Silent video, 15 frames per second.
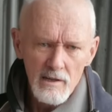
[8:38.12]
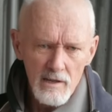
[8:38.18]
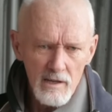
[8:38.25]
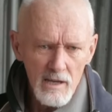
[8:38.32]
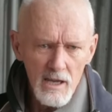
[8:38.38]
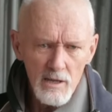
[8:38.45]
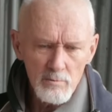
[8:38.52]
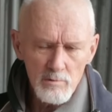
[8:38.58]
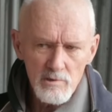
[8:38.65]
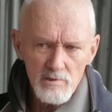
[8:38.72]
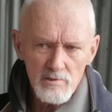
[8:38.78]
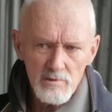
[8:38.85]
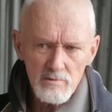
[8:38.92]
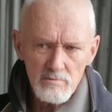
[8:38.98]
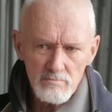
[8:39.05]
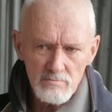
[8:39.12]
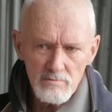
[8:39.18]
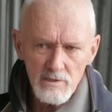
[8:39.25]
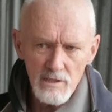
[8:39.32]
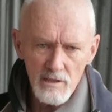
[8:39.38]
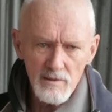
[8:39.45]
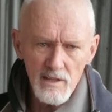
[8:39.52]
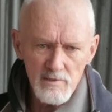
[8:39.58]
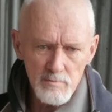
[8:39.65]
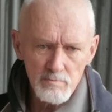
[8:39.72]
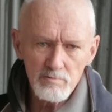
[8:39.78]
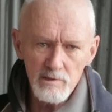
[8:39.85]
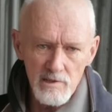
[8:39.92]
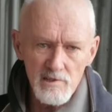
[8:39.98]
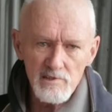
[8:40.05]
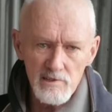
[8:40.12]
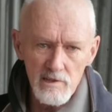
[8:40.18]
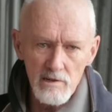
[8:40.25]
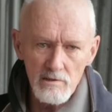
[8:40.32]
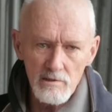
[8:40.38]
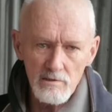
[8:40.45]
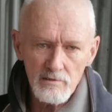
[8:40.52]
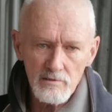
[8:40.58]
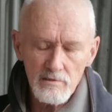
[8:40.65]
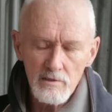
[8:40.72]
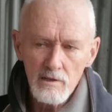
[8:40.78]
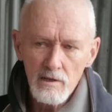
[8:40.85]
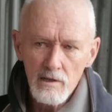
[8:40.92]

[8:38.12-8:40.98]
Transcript: and was, that's pretty serious.